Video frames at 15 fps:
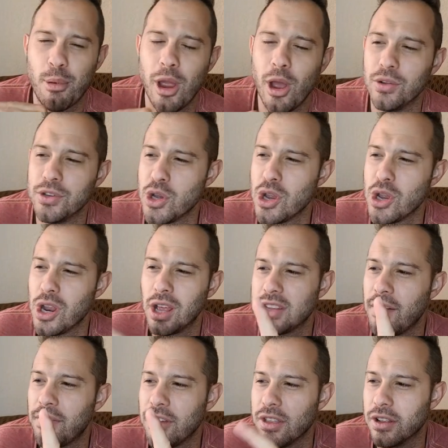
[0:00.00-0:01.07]
I'm not pale, dude.
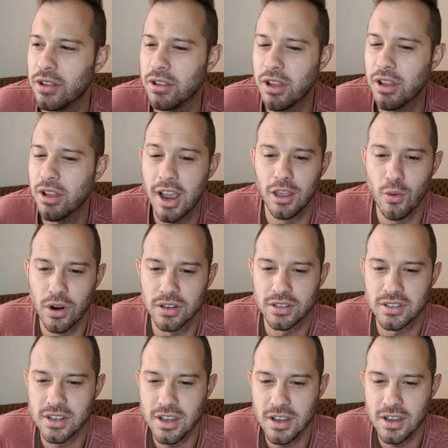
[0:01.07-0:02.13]
It's definitely the lighting. You
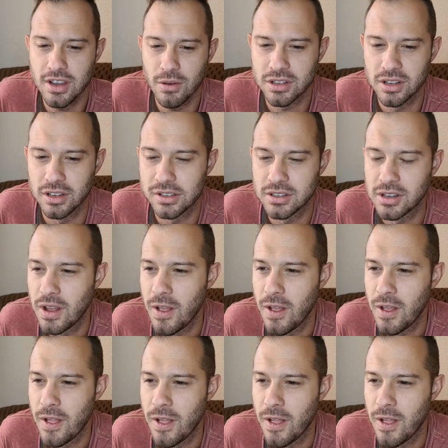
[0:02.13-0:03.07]
want to see? Watch this.